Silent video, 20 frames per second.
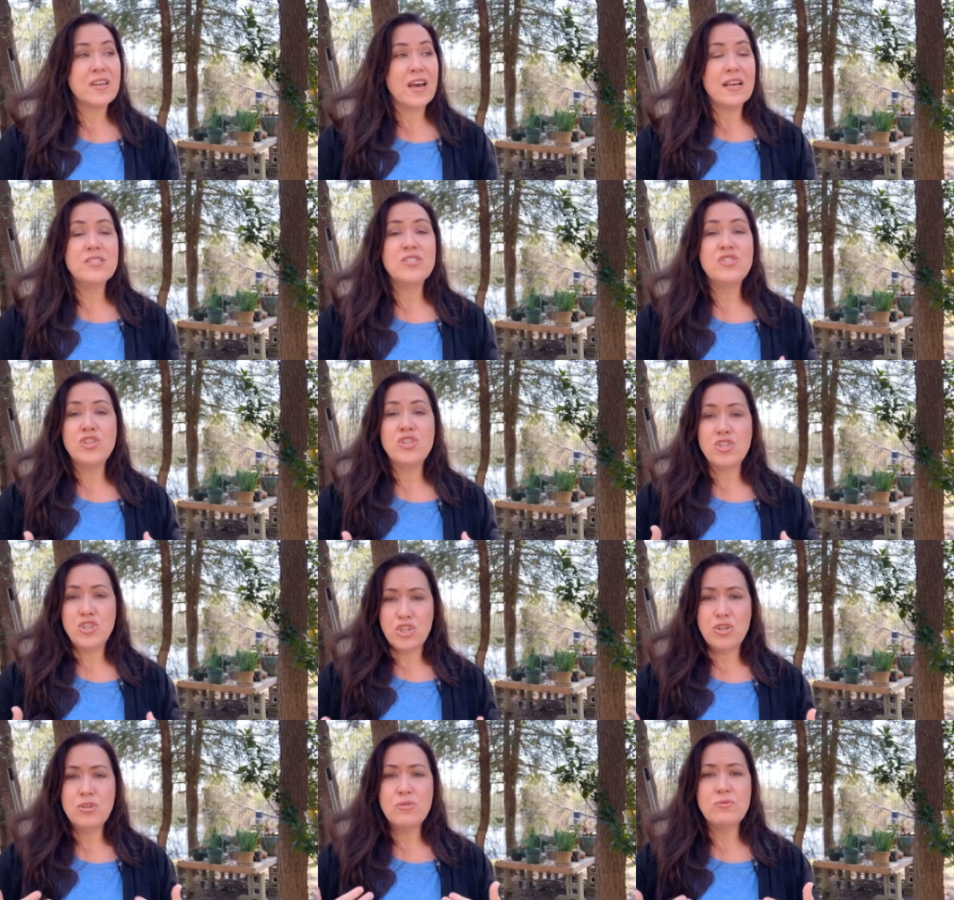us to
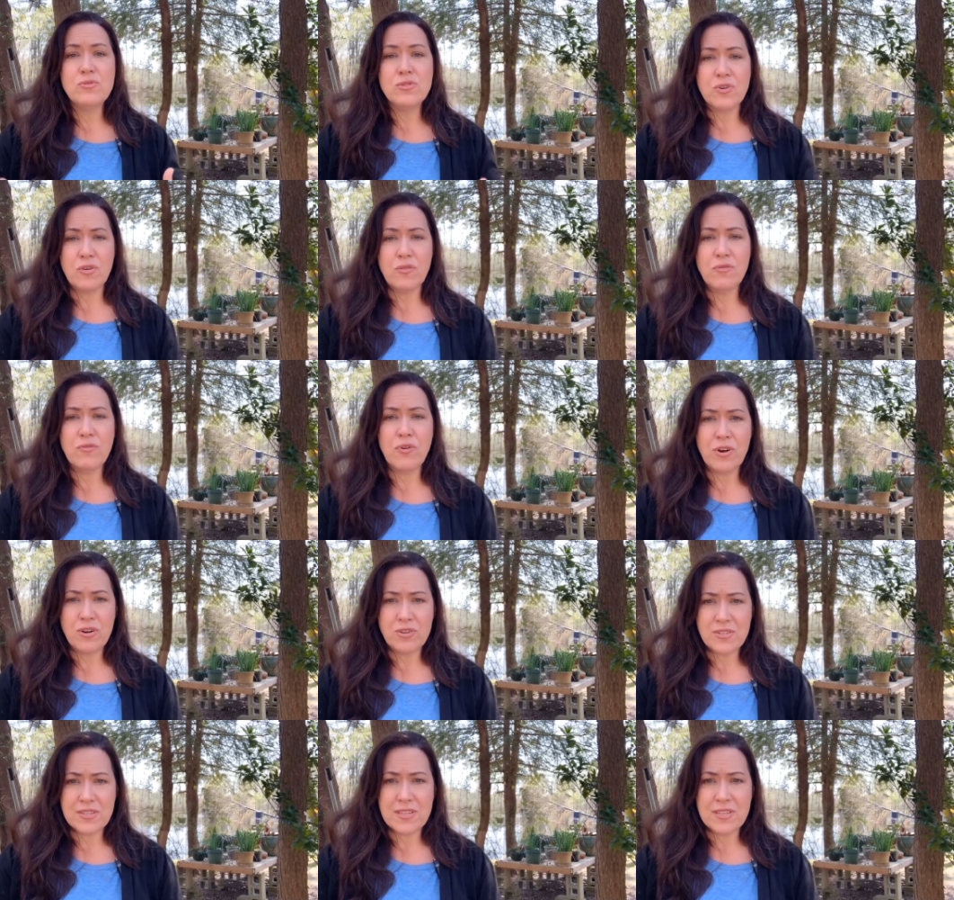choose good for
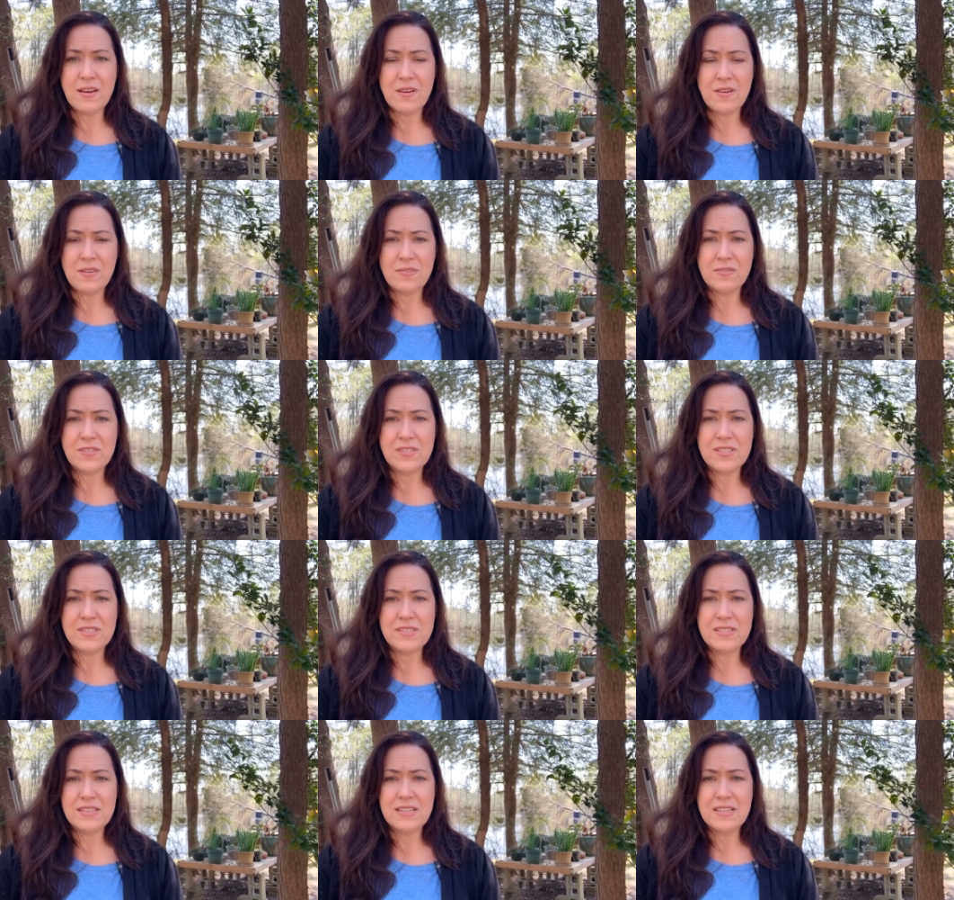ourselves.